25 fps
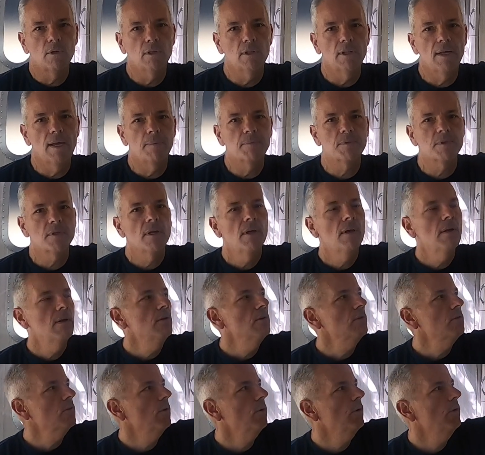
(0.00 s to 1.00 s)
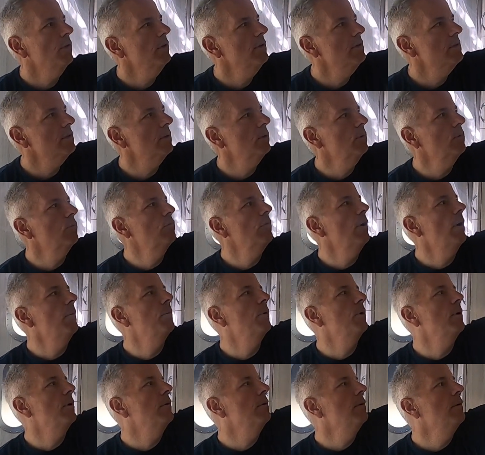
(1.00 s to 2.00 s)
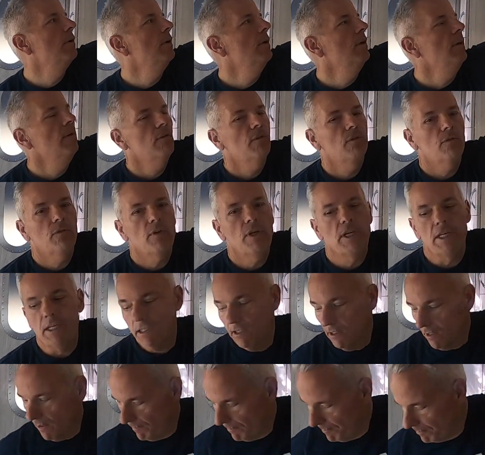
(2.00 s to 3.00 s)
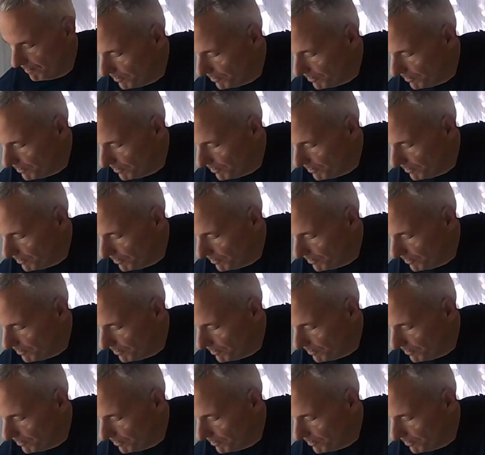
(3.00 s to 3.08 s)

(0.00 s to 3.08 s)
collapse. So these little rubber feet